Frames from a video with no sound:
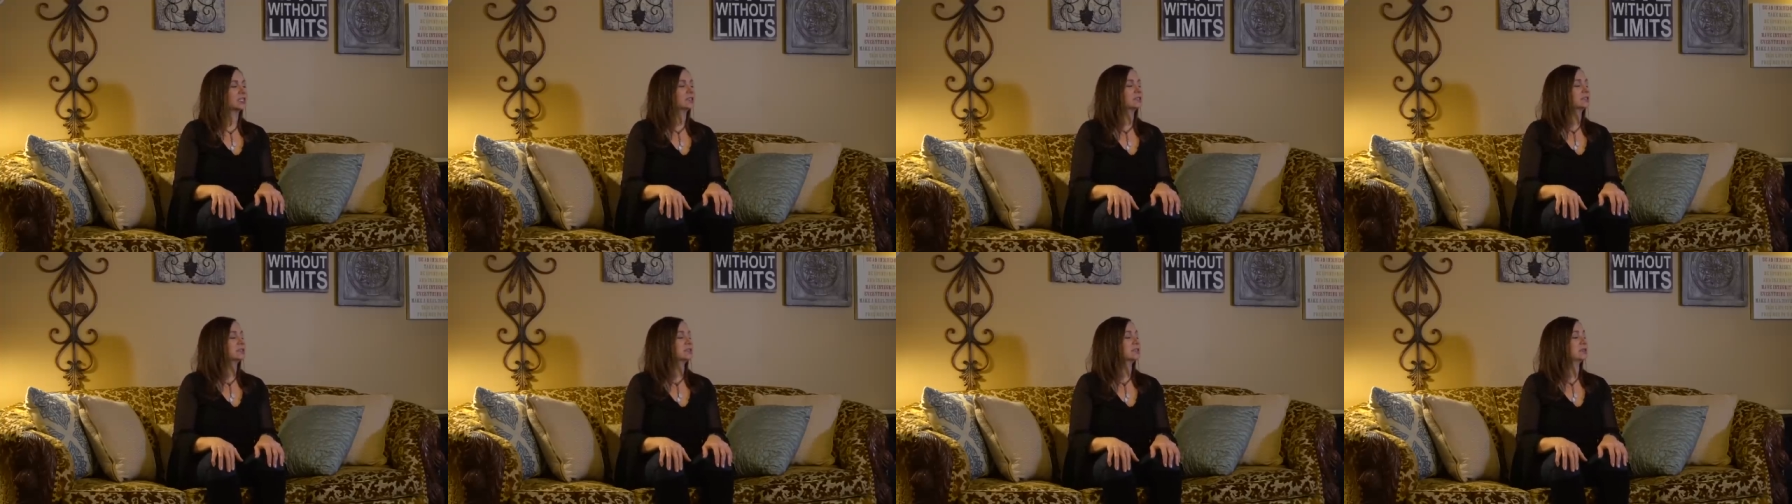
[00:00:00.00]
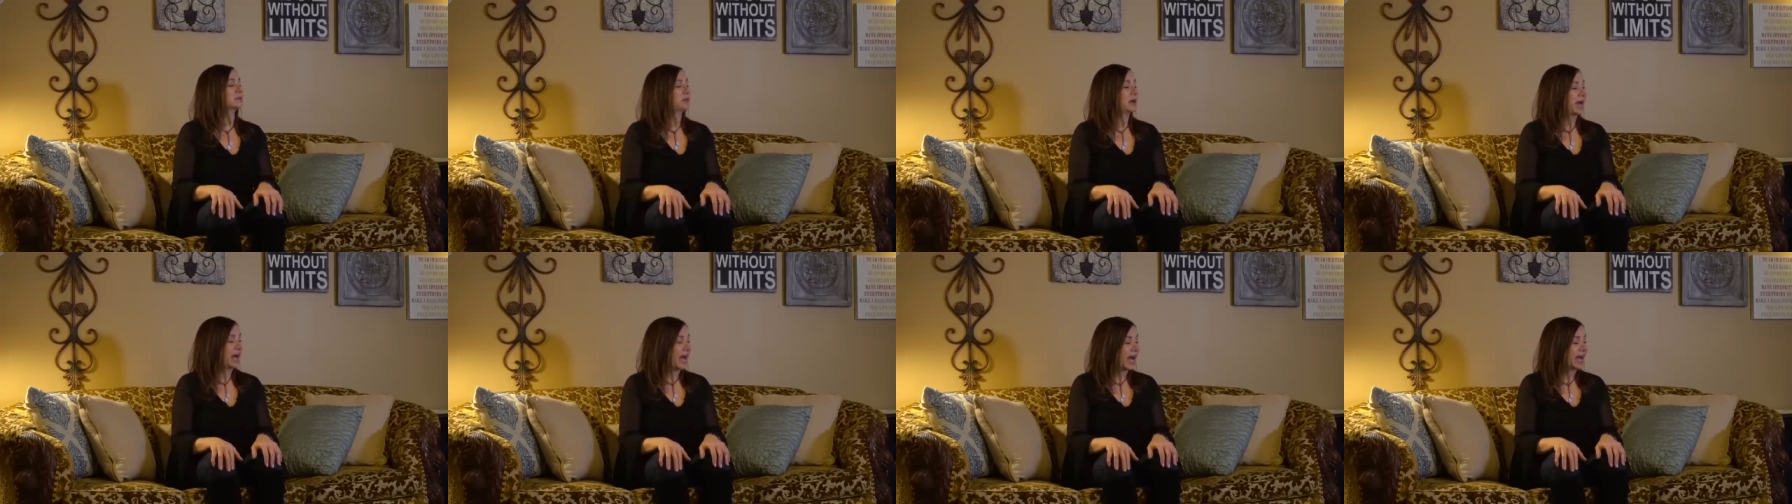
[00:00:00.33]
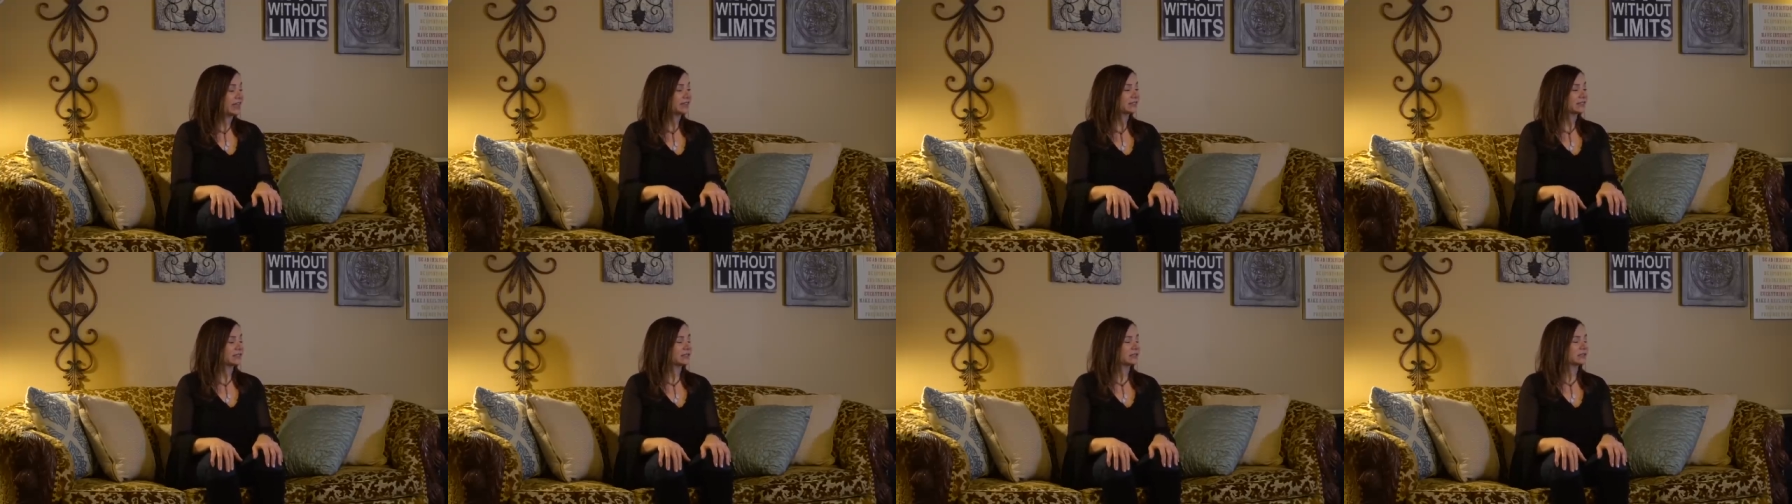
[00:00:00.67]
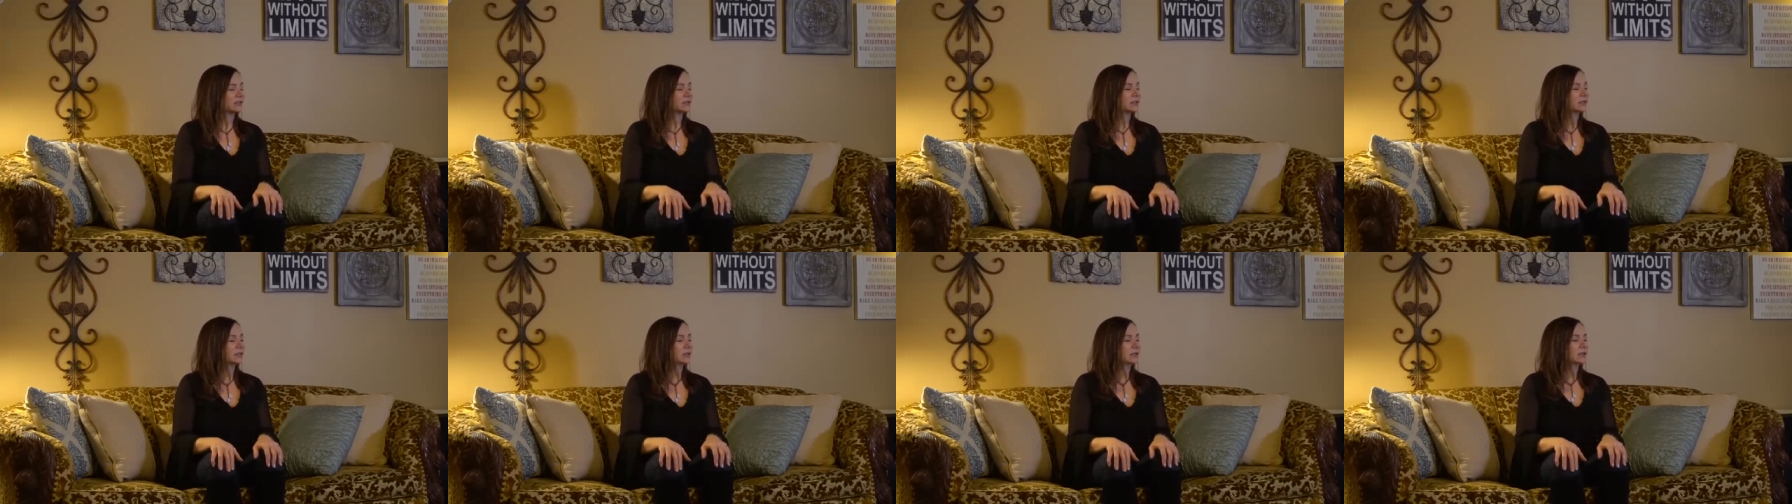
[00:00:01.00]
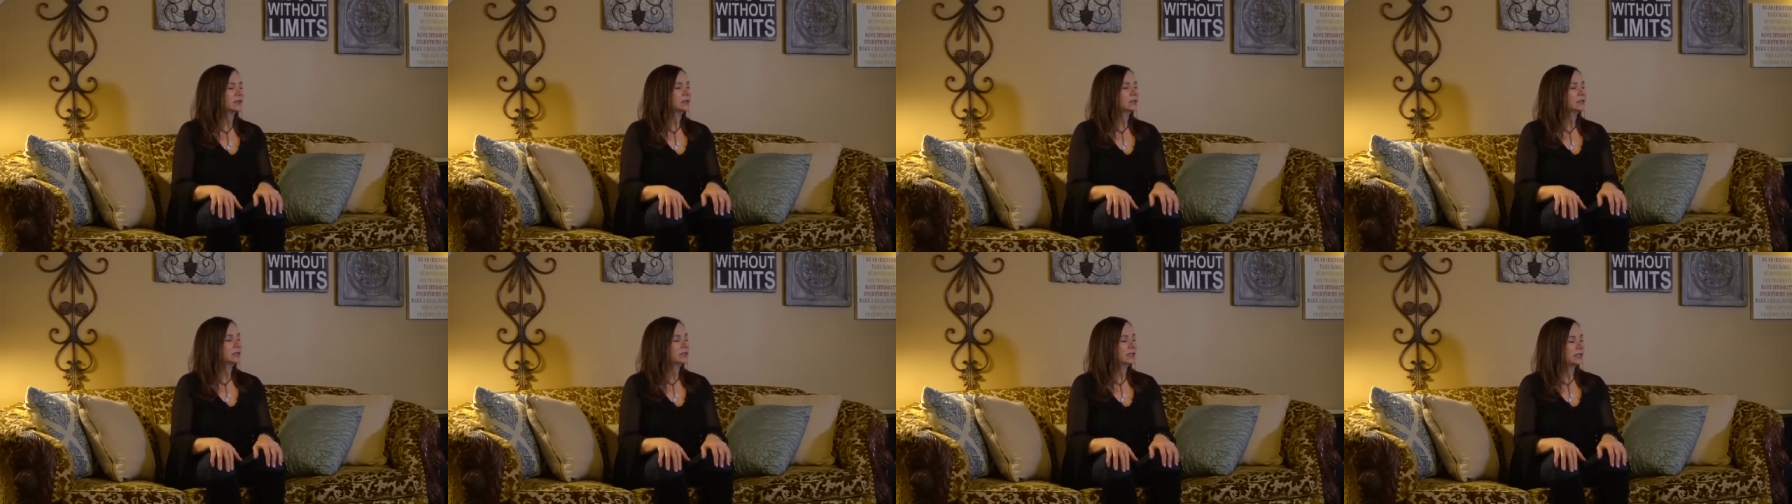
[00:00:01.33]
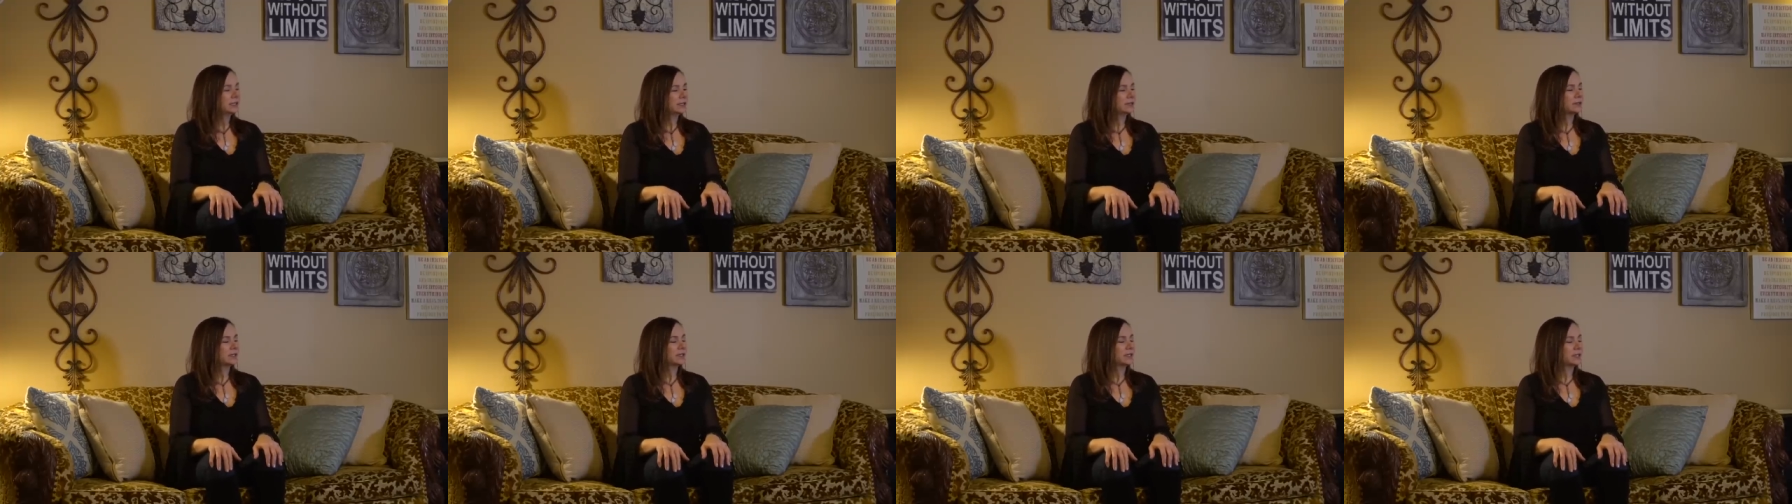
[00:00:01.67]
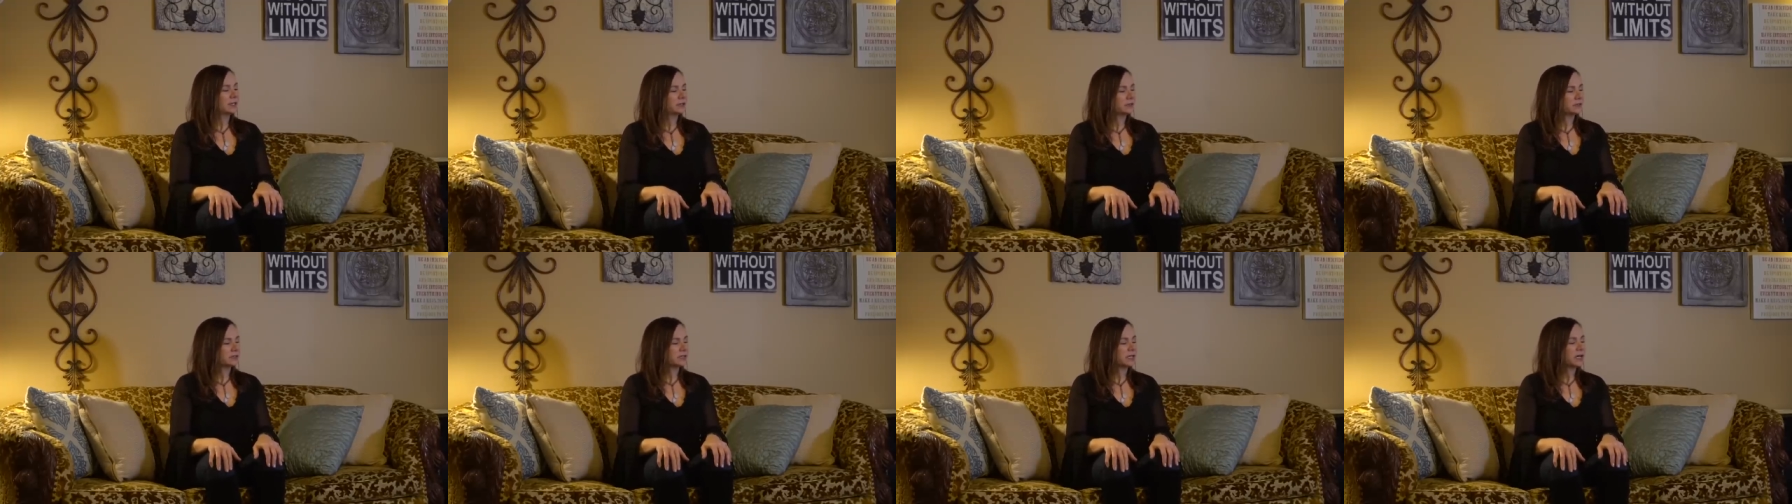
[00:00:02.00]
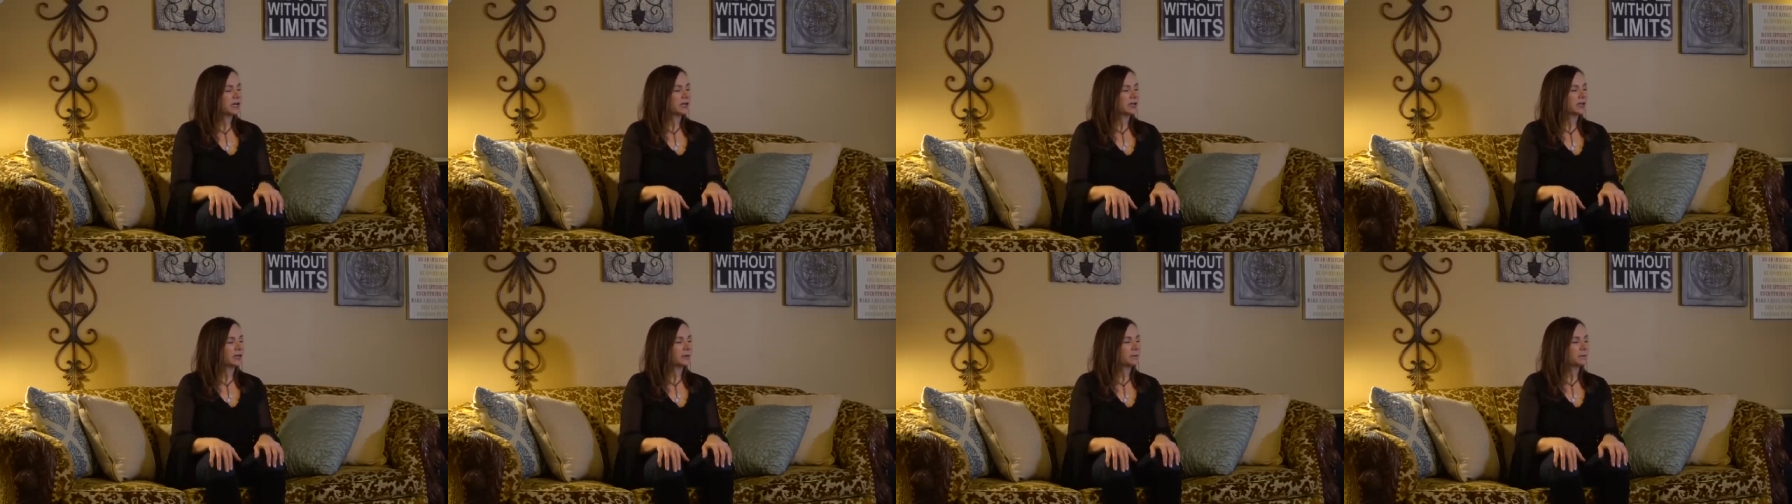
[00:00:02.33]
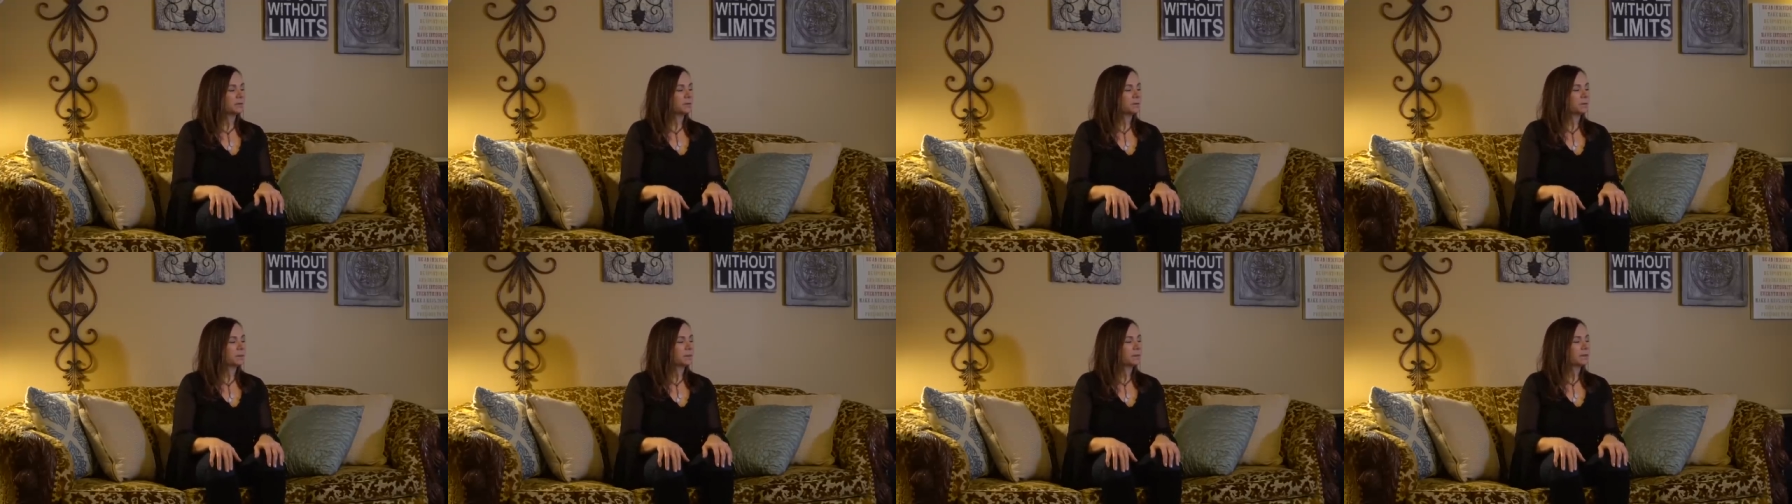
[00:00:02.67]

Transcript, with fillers: into the past in linear time,